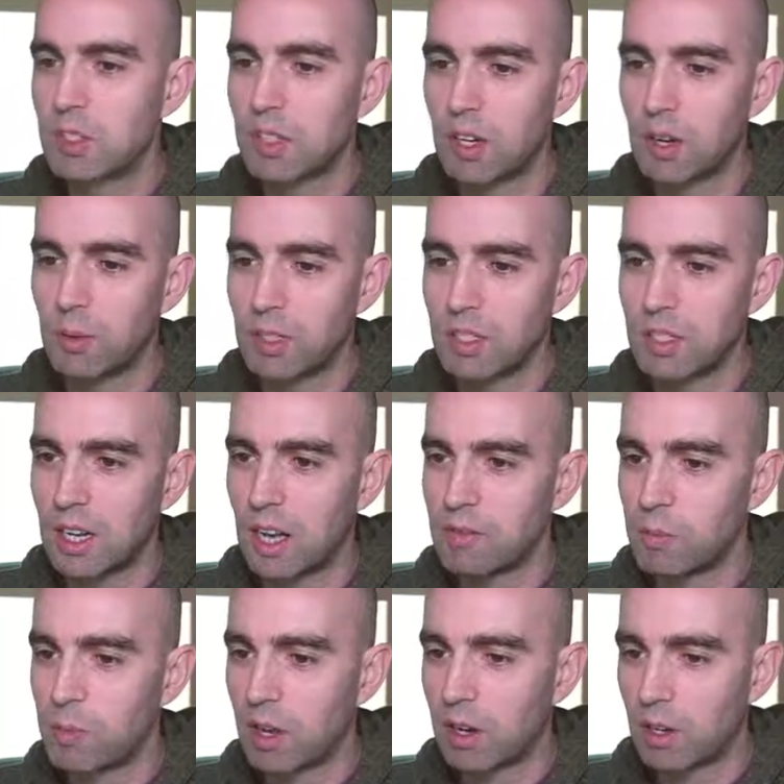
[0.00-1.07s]
I wanted to have a
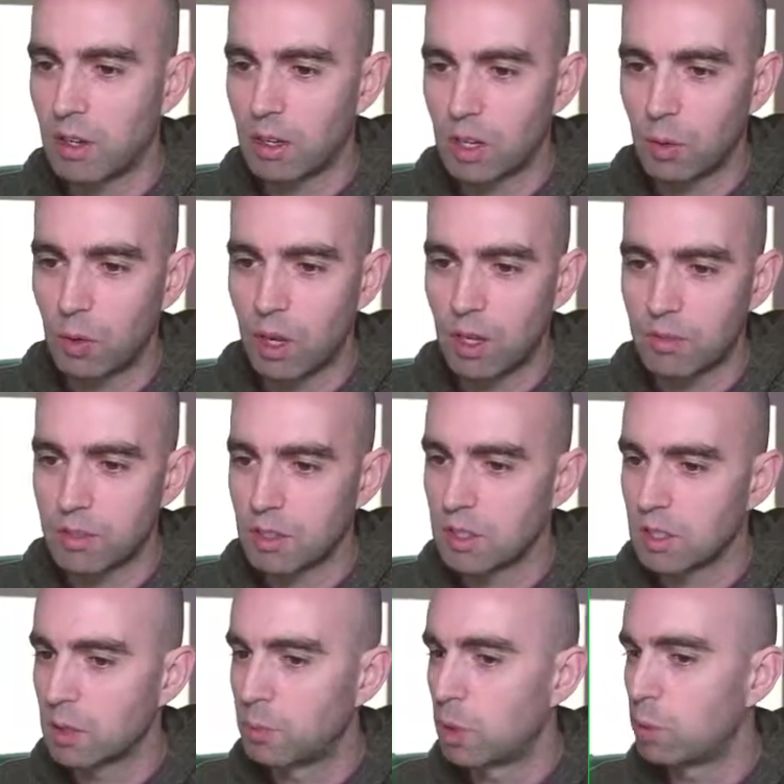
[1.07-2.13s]
better look. I'll wait for it to
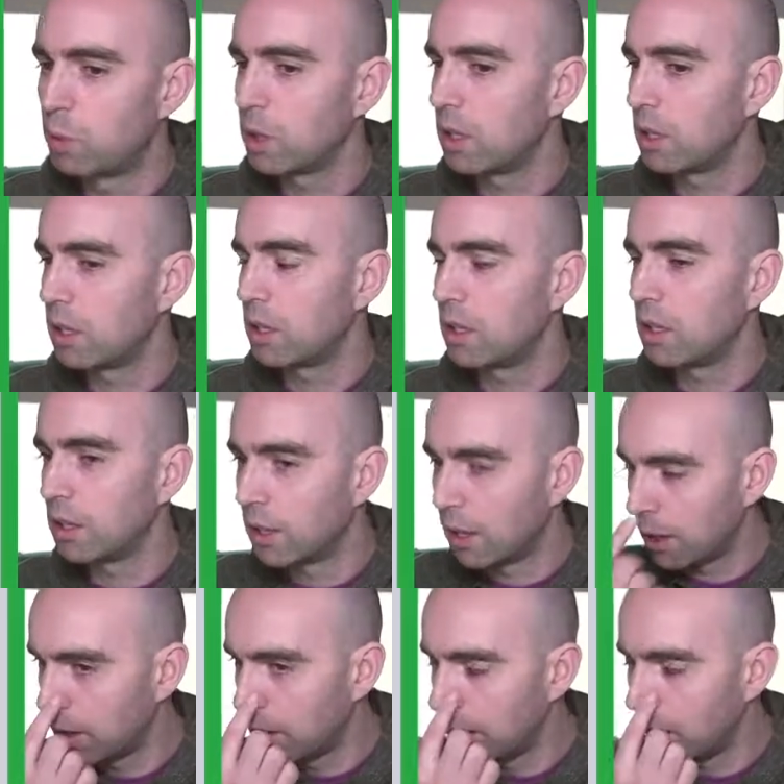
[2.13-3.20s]
come up
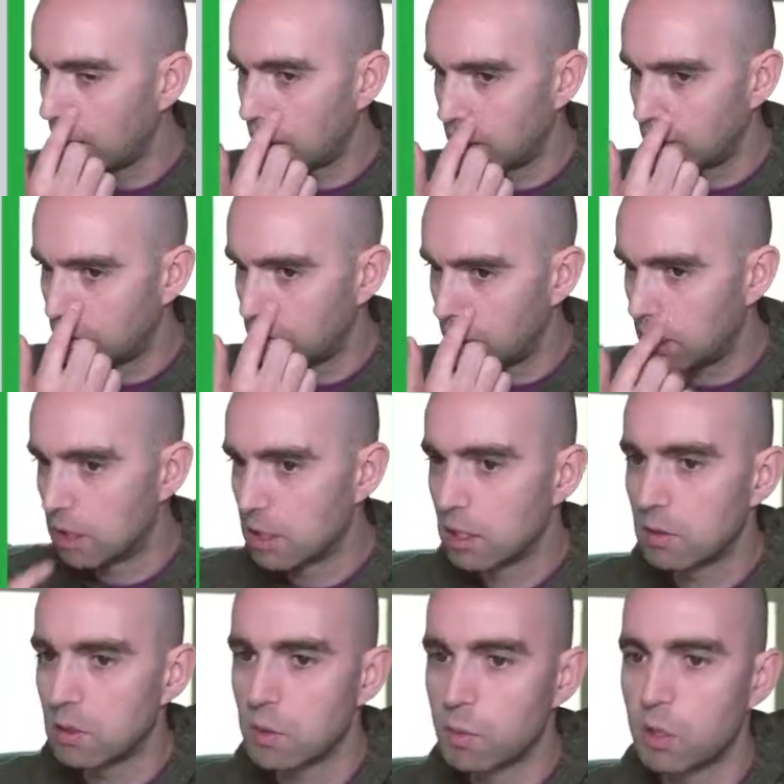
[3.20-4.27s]
in the feed.
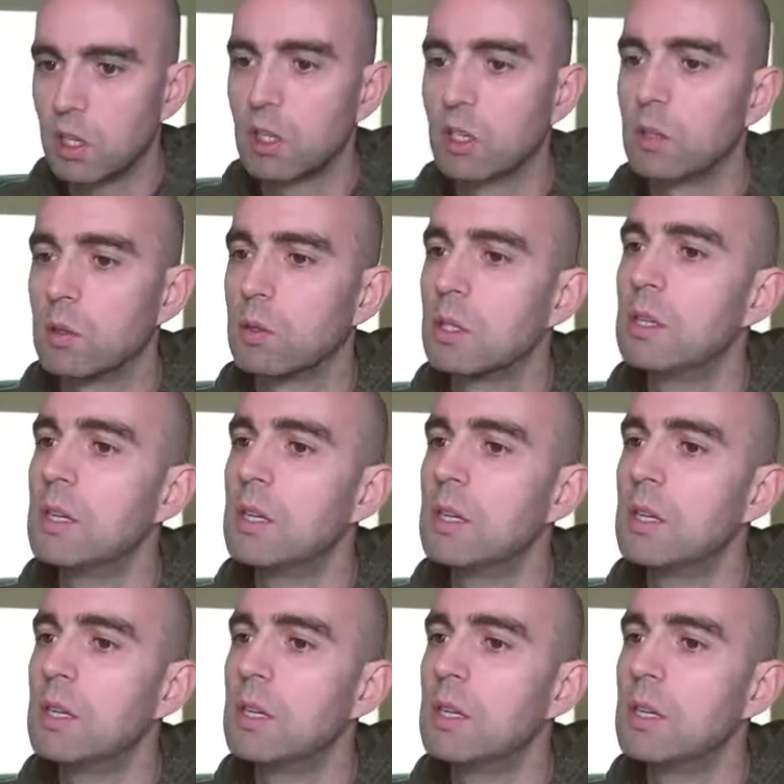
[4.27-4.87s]
That's a pretty cool one.